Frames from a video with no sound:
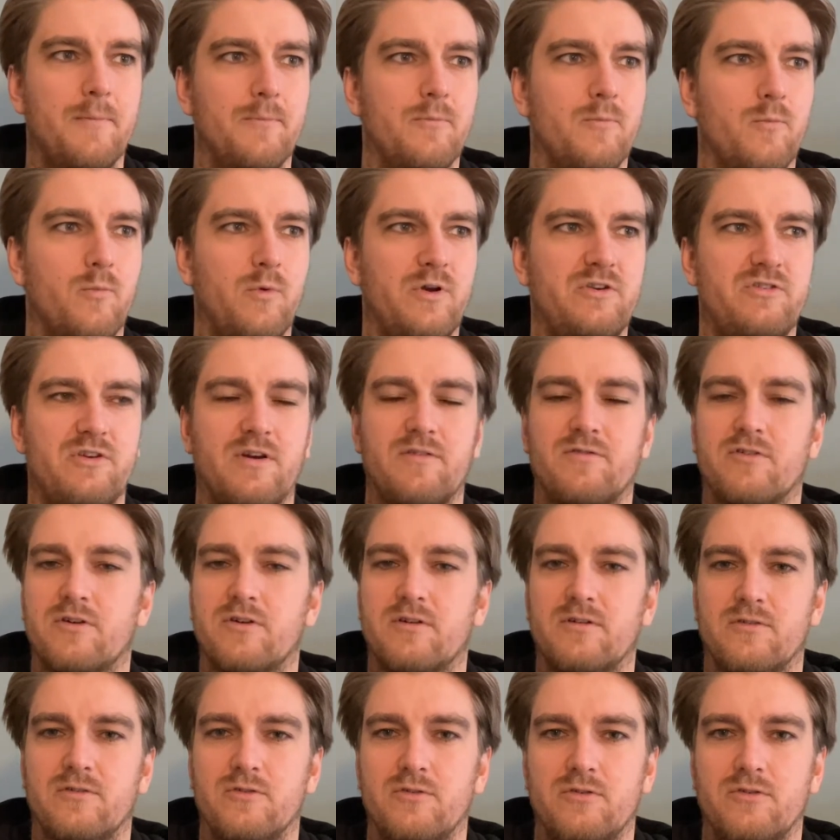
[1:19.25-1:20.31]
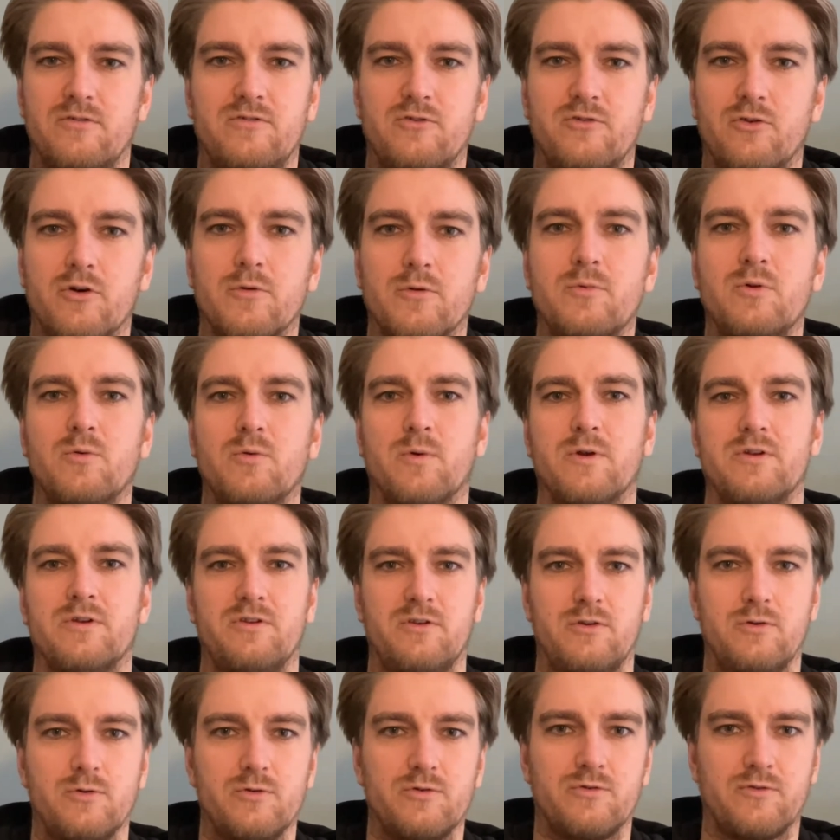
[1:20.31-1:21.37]
whichever term you want to
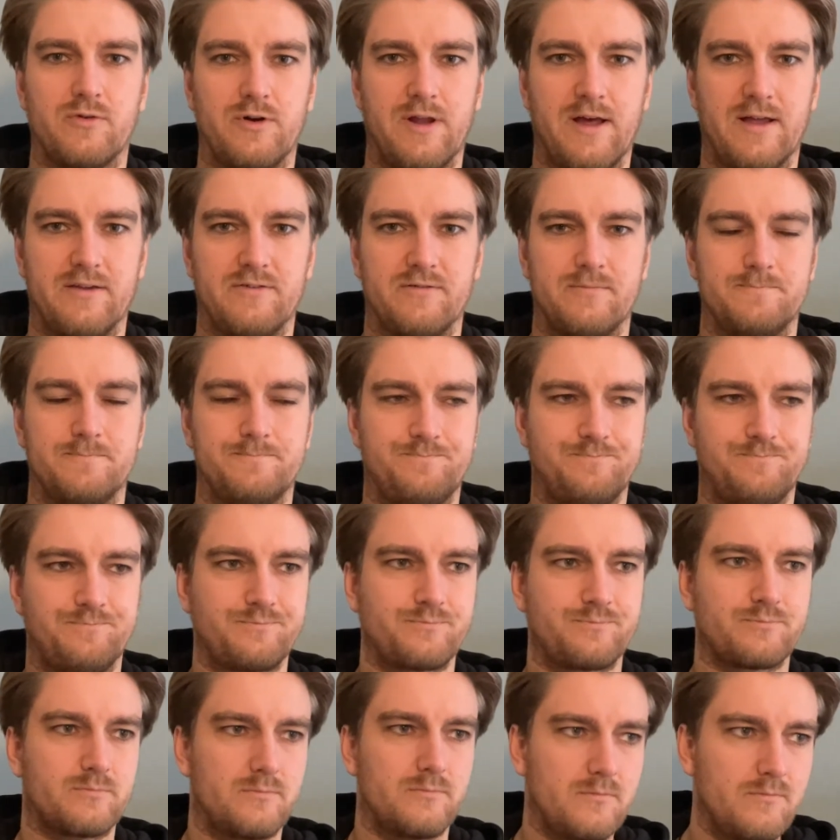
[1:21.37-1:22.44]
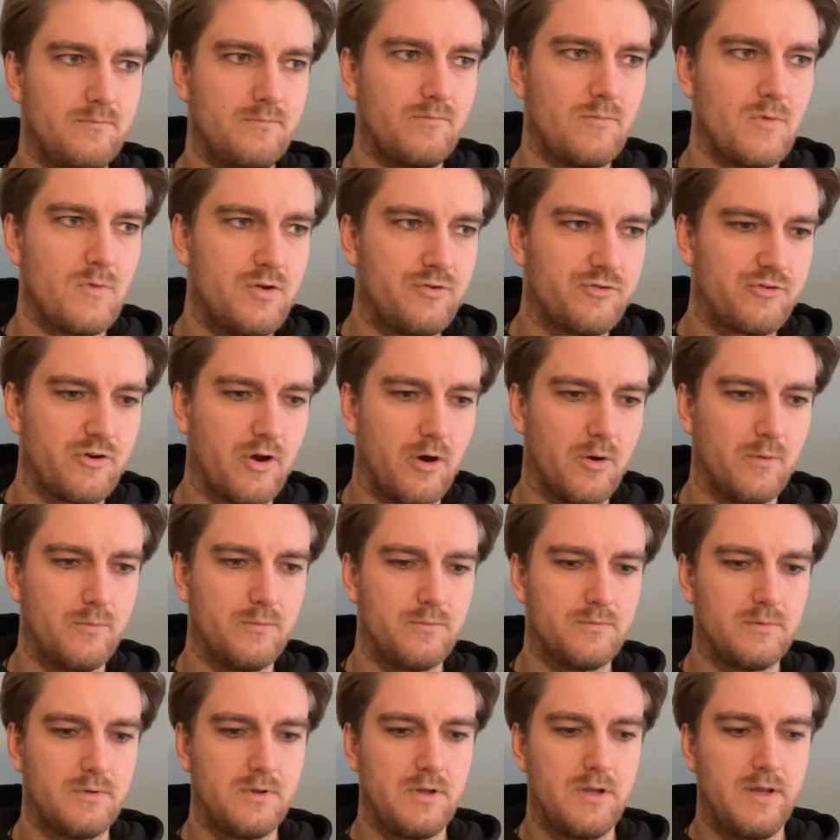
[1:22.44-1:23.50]
use for that. So
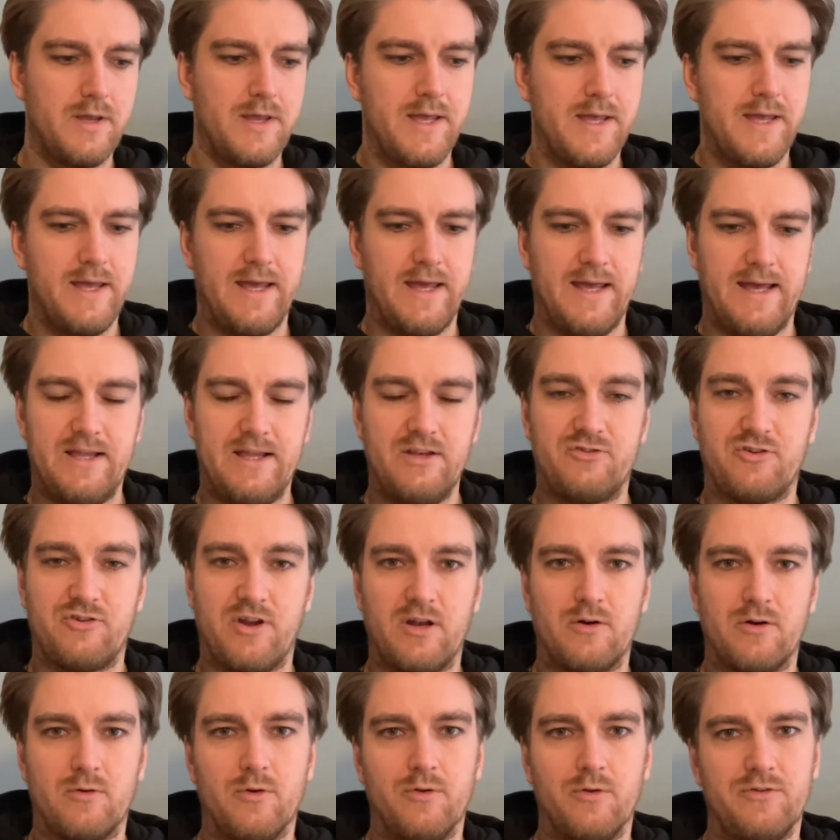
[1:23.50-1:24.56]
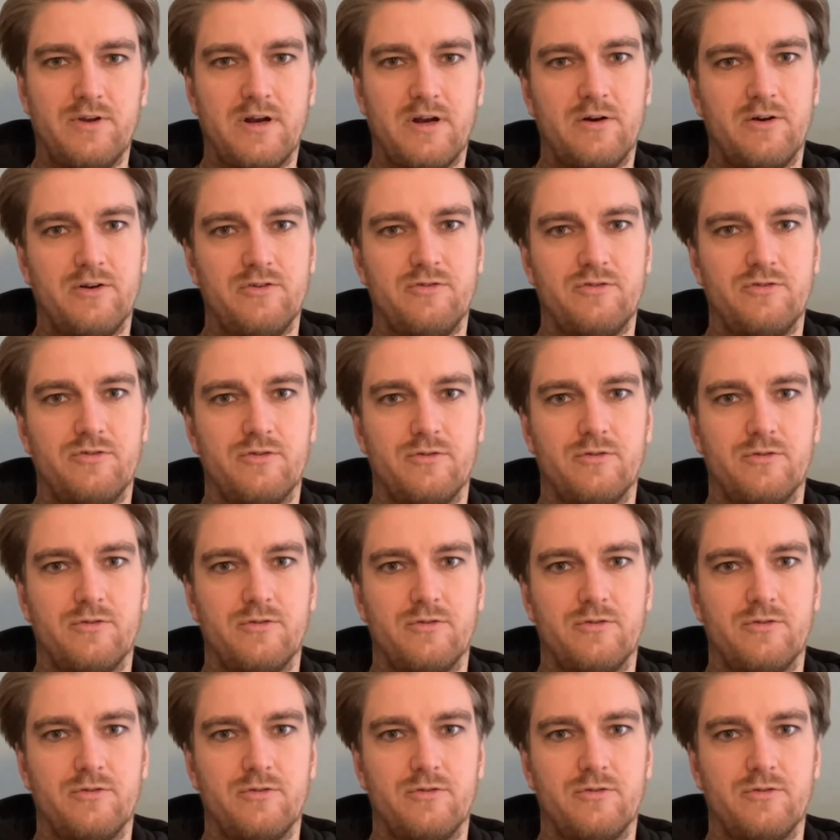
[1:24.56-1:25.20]
in general, there is